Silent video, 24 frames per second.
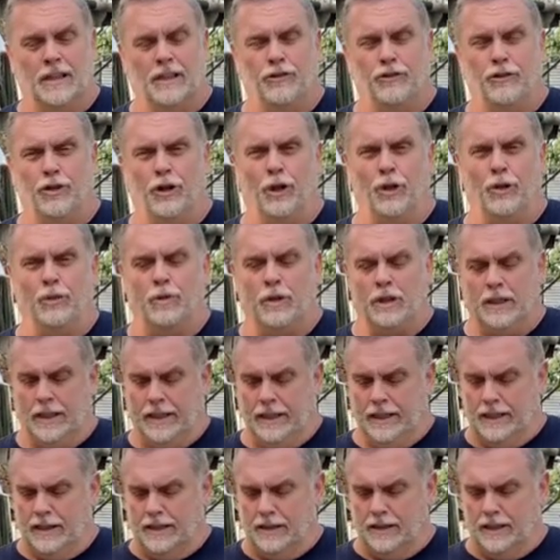So
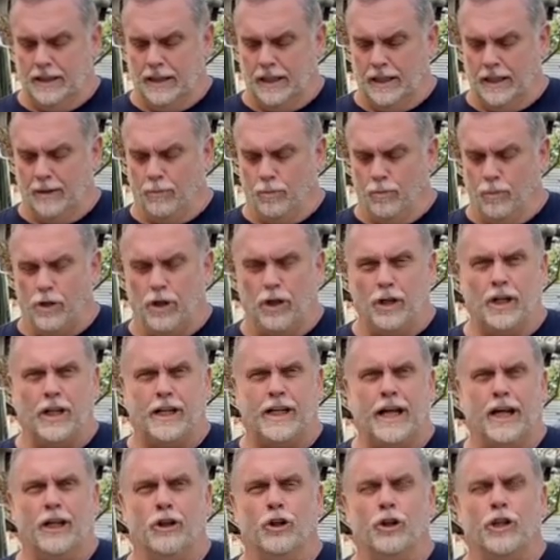we're going to
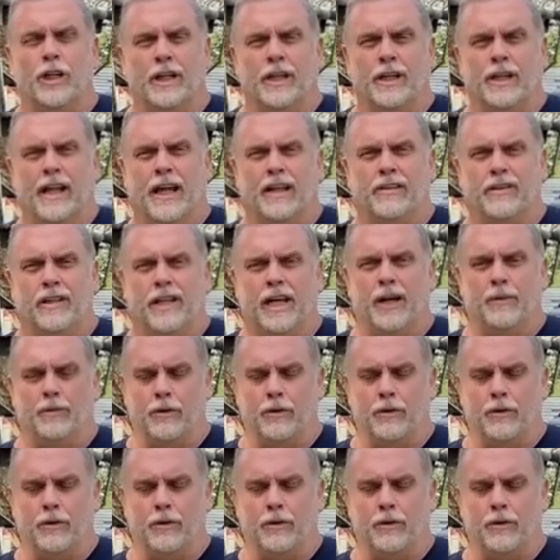kind of look into that today.